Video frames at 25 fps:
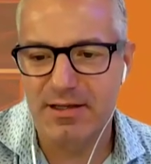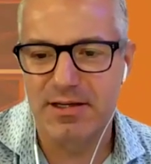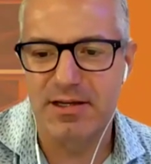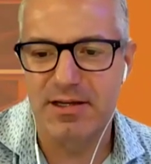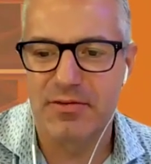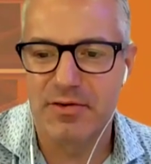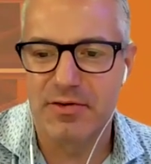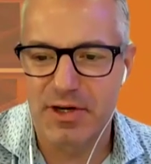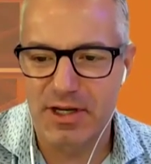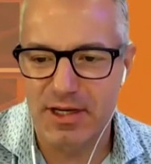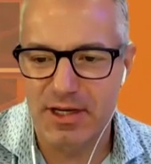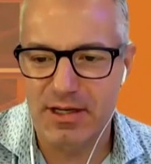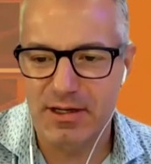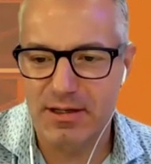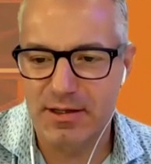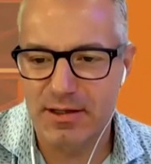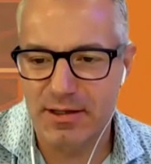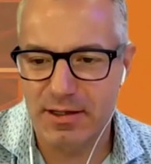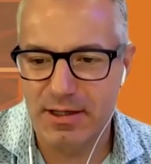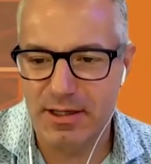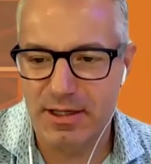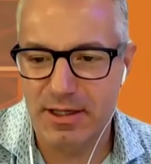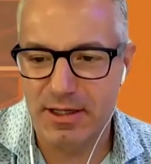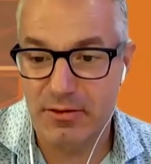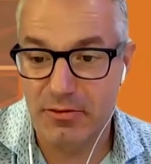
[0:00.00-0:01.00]

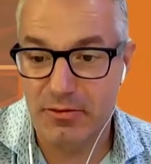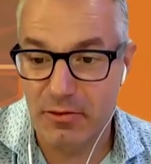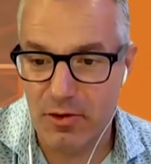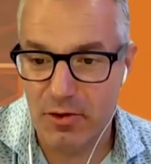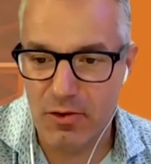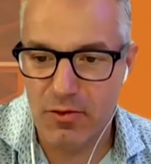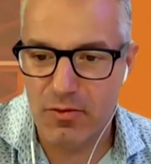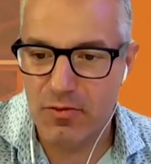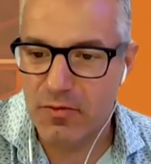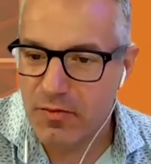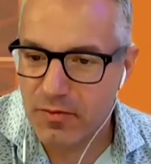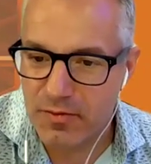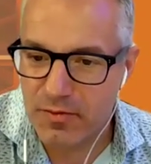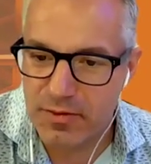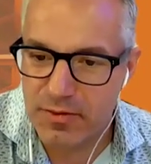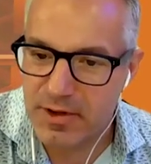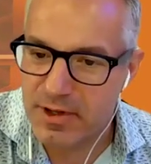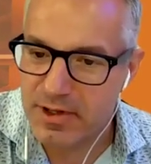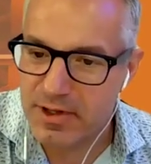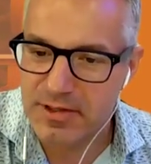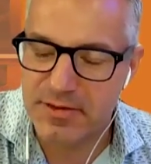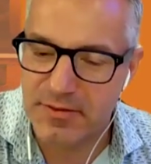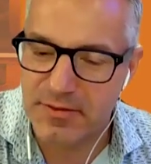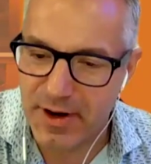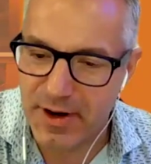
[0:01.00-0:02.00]
activity, it drove
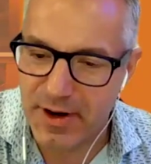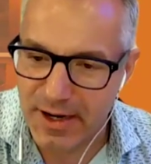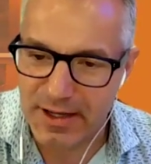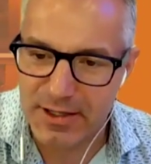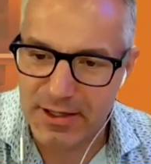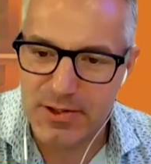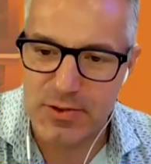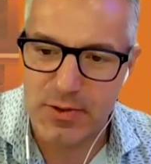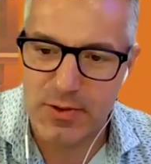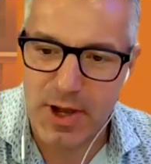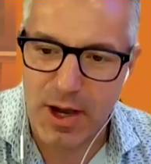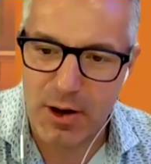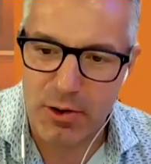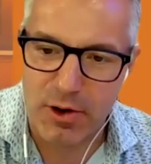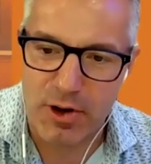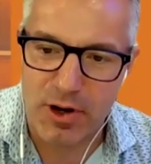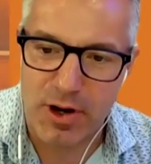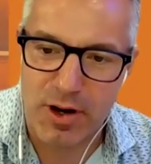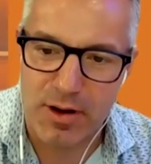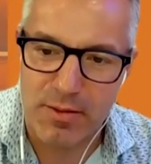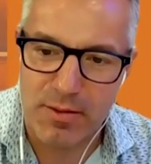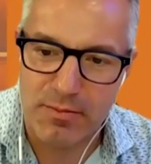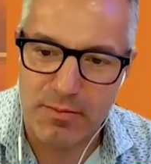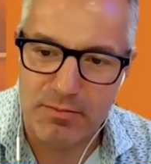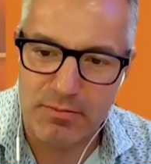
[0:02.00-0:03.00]
this financial
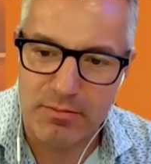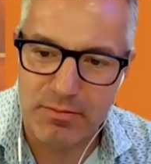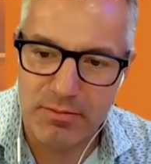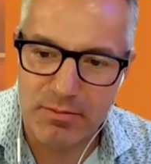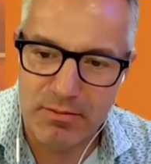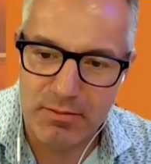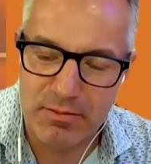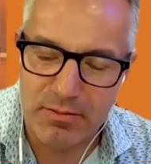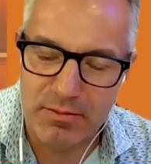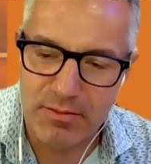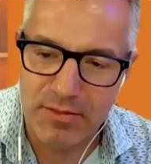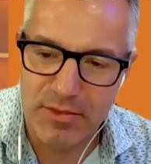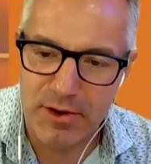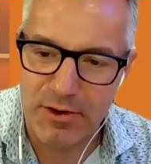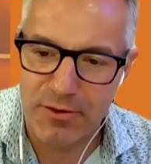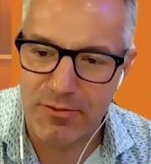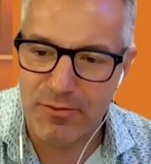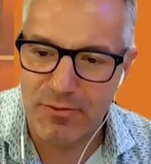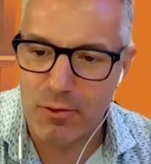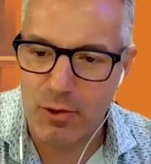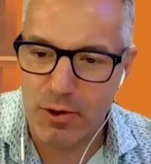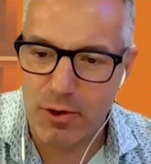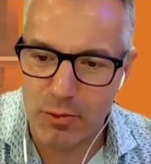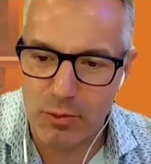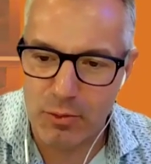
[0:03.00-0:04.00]
outcome,
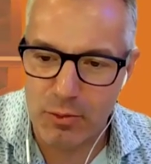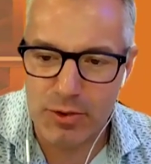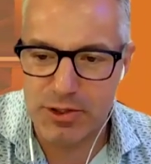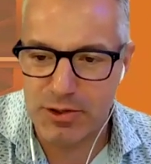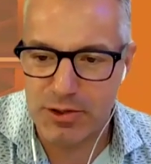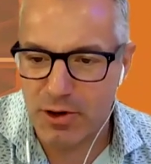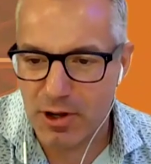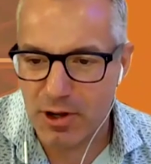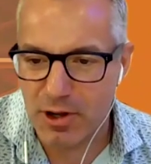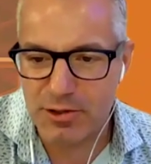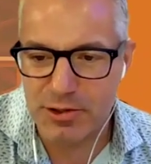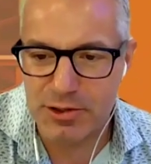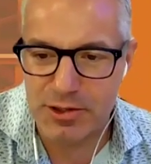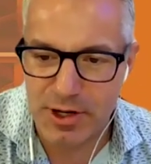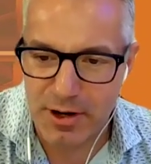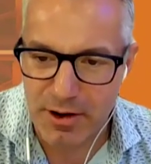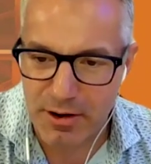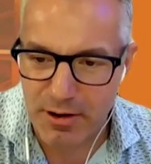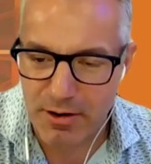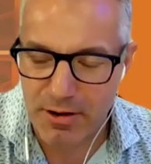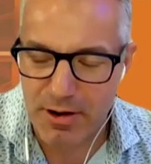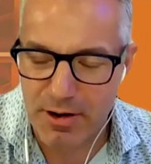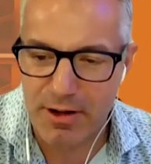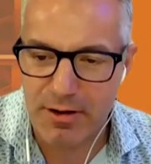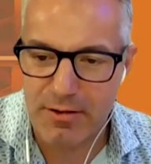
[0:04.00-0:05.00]
therefore we should all
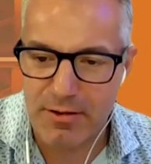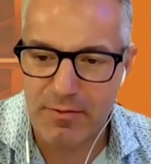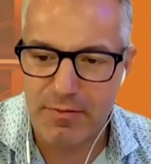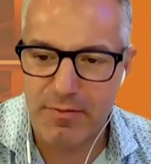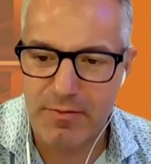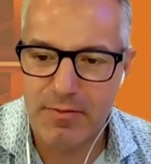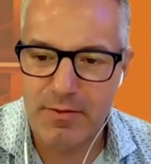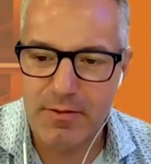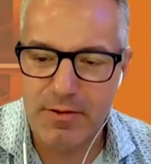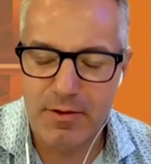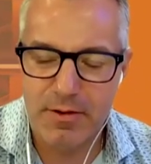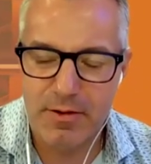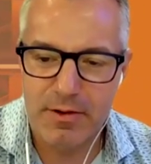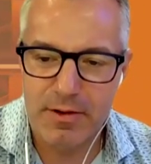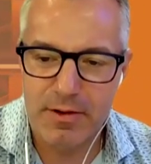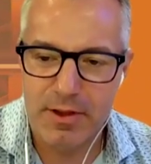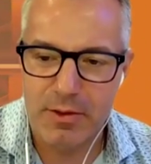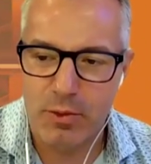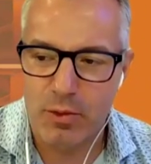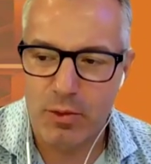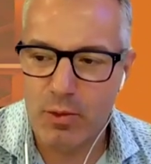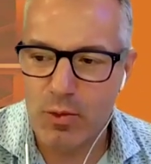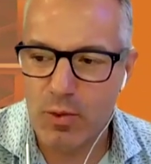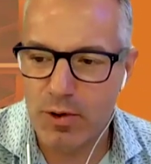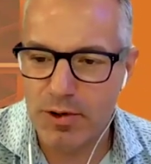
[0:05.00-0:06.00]
share in
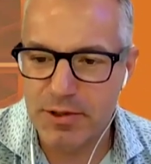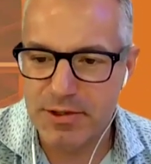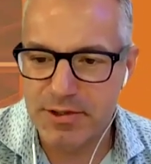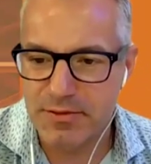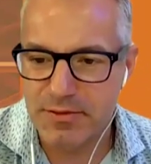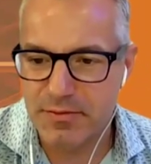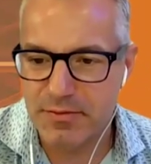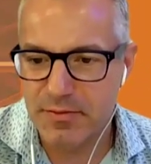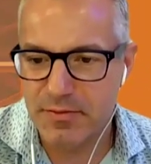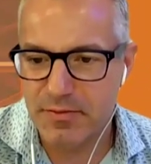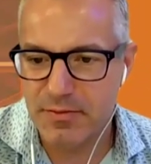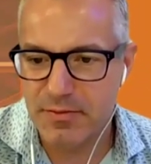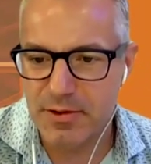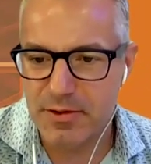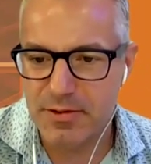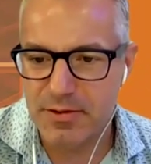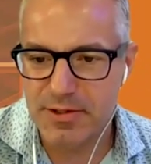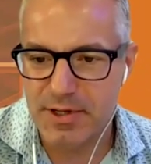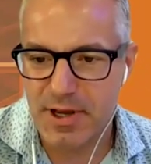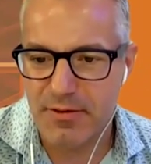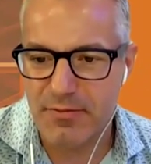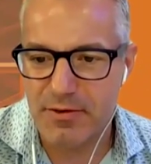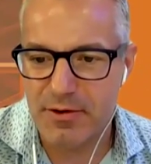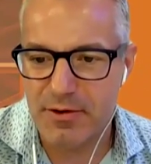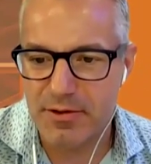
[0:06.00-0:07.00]
the rewards of
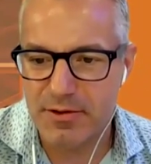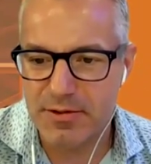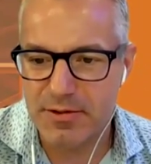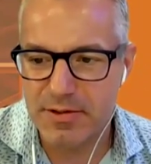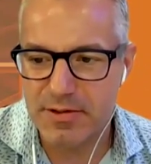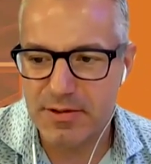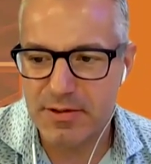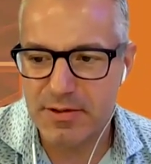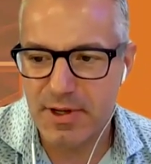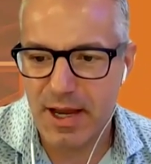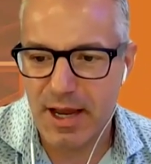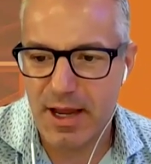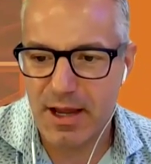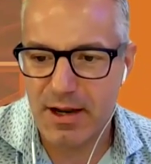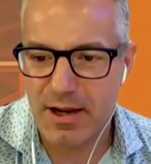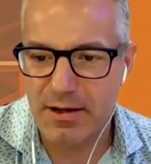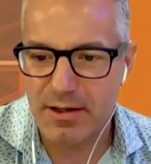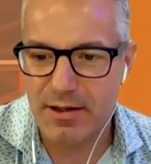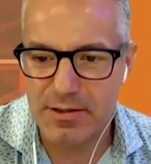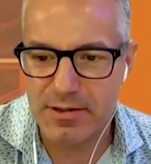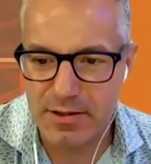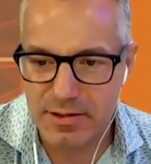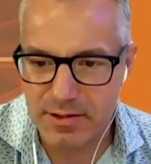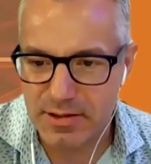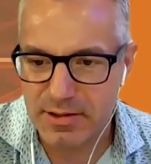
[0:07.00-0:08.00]
those efforts.
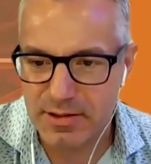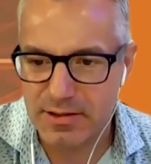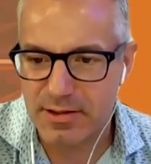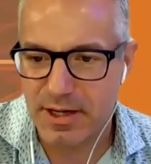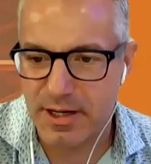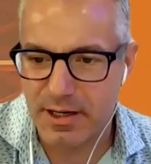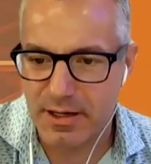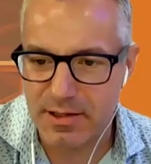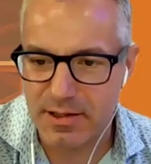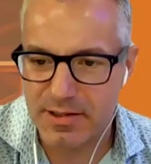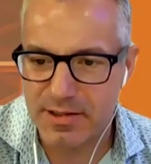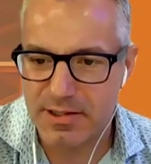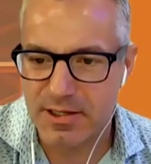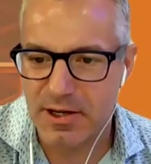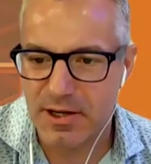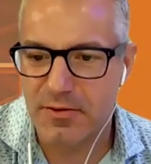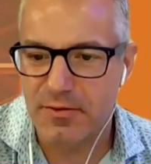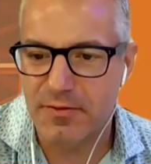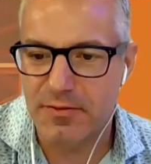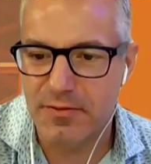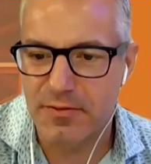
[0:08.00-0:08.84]
And it just is like a